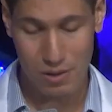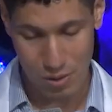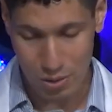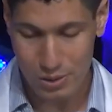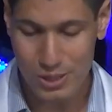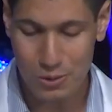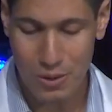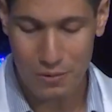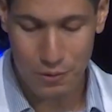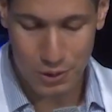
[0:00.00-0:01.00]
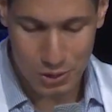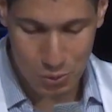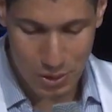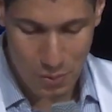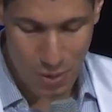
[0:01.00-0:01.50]
also on verse
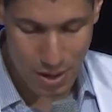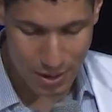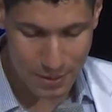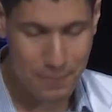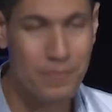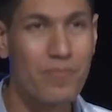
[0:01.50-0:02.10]
21.